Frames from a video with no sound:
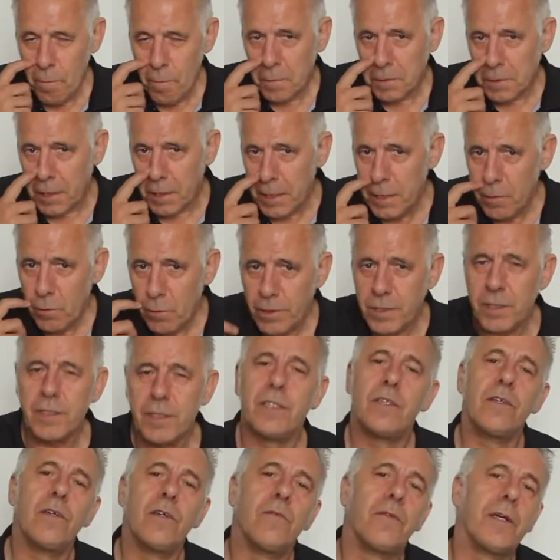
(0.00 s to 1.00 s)
Today I wanted
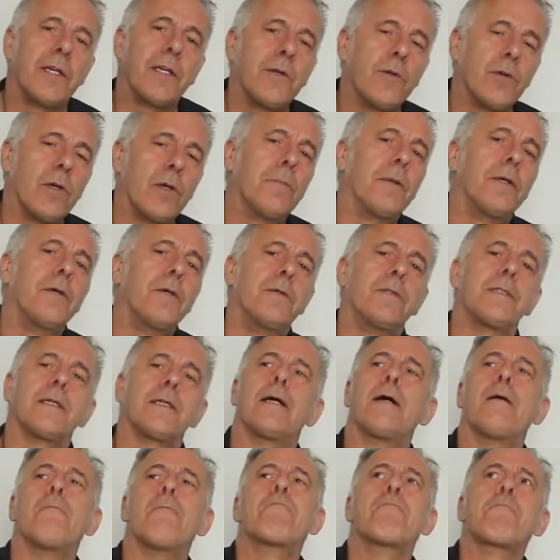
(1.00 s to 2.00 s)
to do a video about
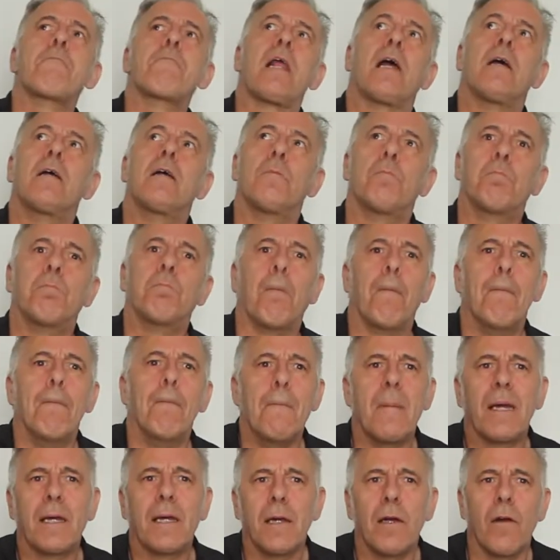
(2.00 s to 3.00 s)

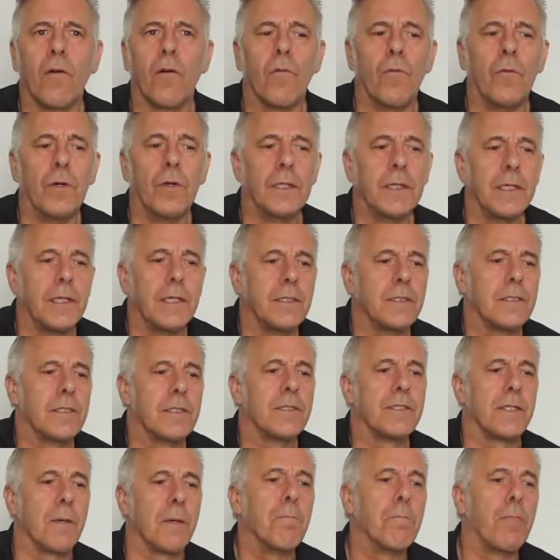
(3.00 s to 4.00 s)
making really
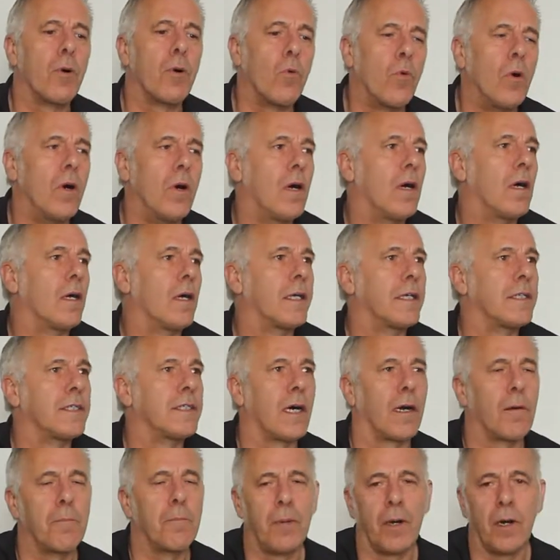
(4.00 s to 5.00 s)
simple
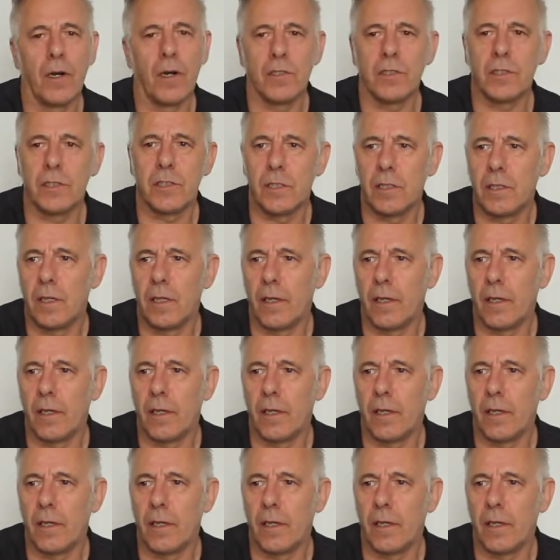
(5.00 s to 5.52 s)
guitar parts